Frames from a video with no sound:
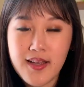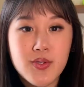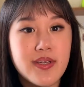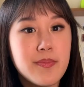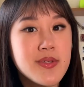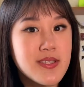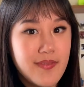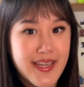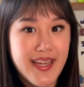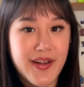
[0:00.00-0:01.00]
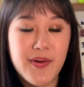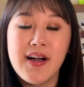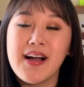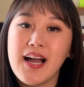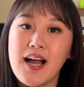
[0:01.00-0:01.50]
So I did post a video
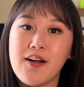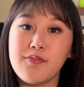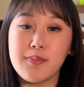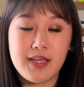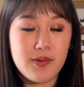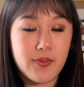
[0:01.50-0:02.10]
of me